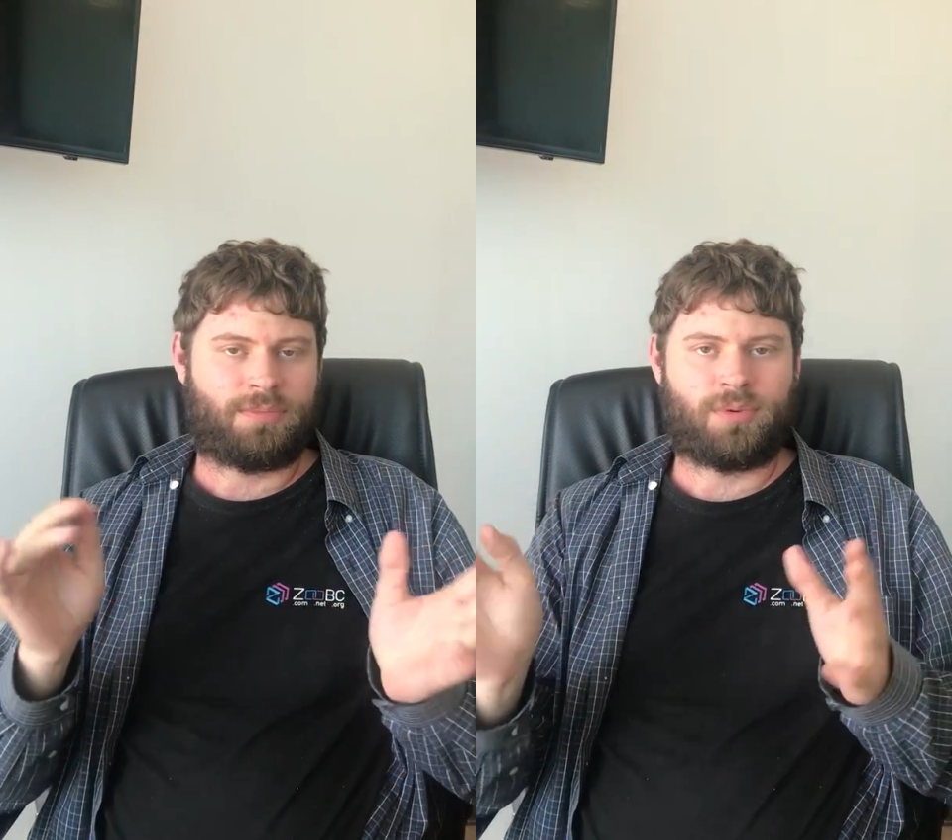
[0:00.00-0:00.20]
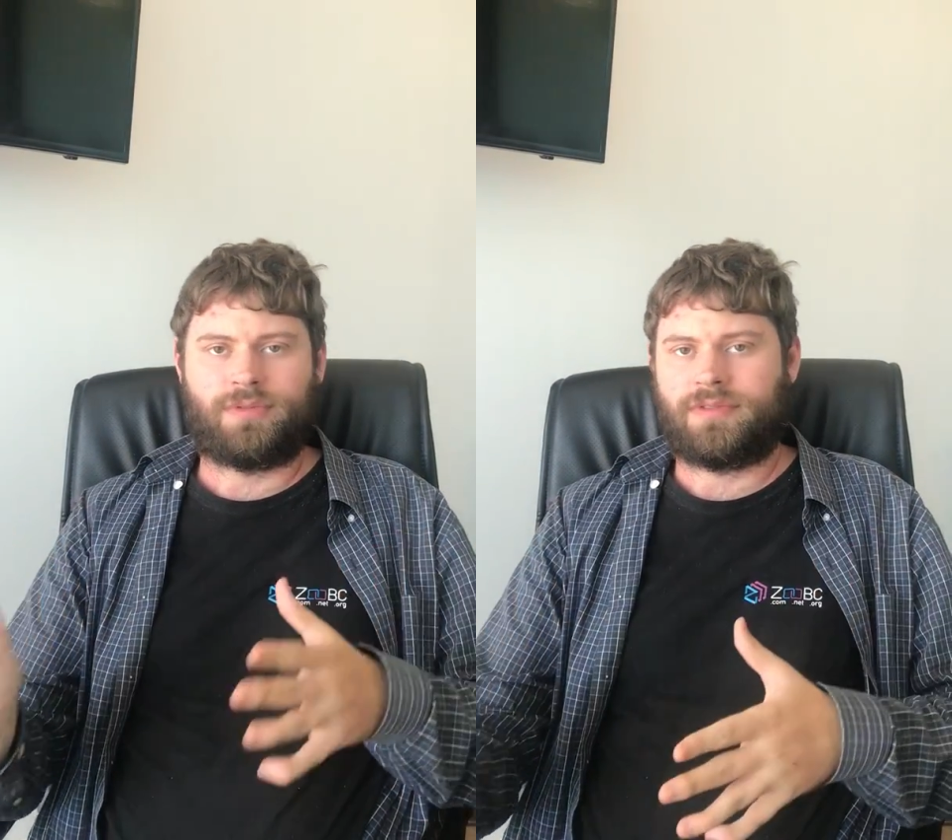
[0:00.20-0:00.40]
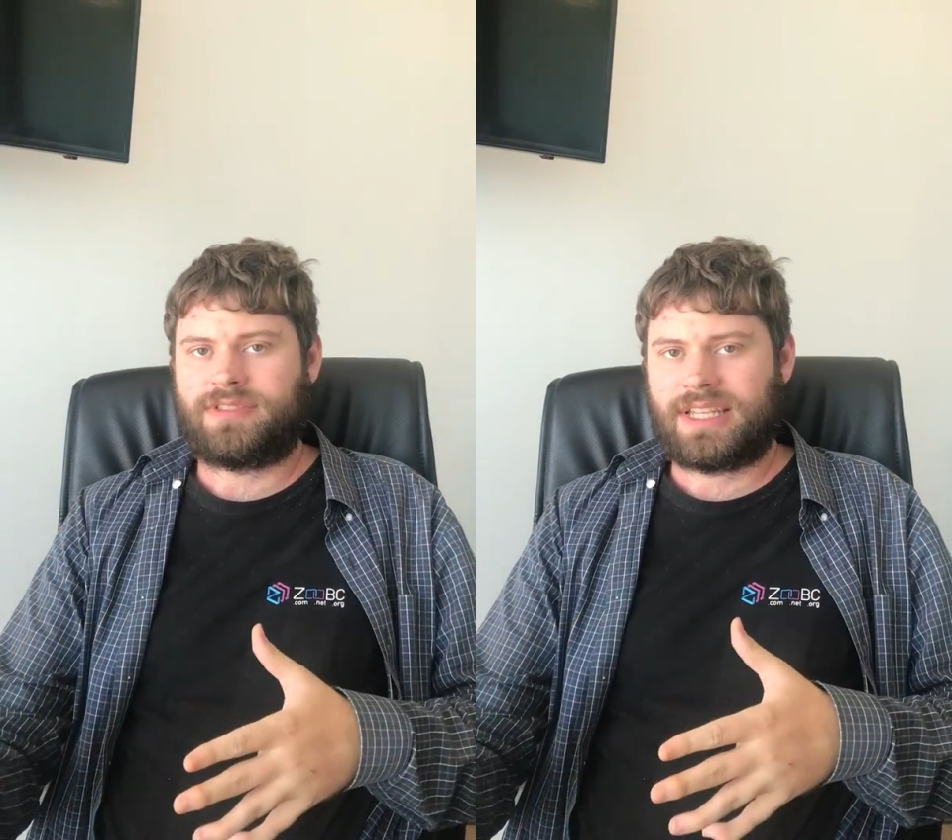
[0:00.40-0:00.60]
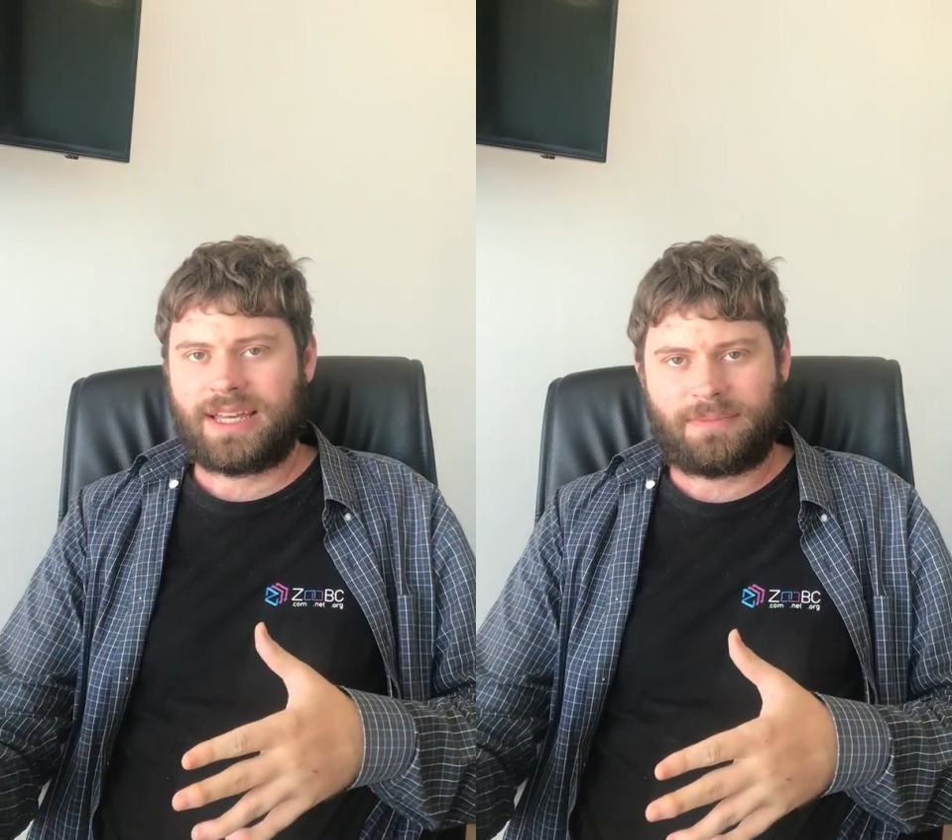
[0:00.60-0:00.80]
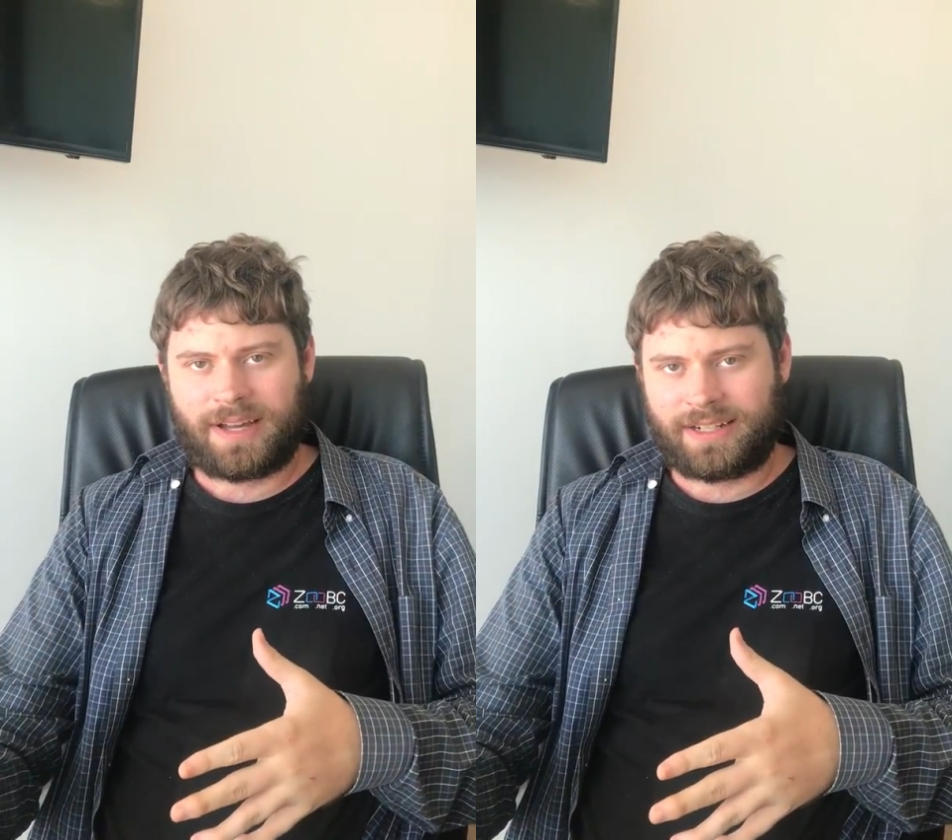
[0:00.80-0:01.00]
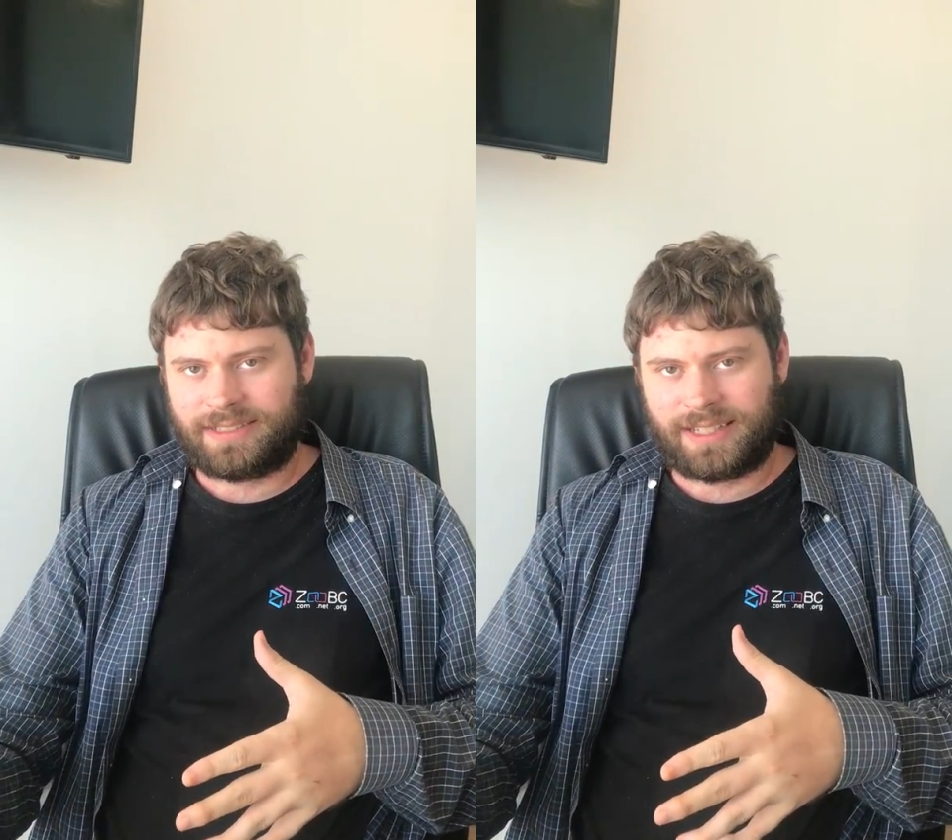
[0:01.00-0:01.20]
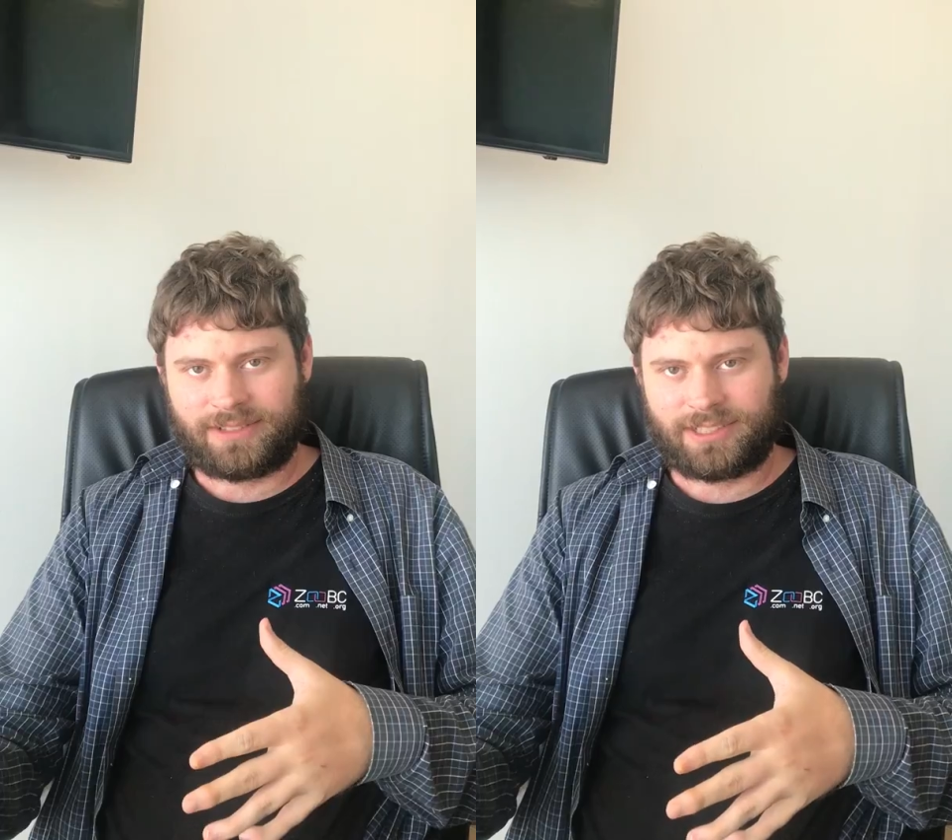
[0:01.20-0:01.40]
proof of stake miners have a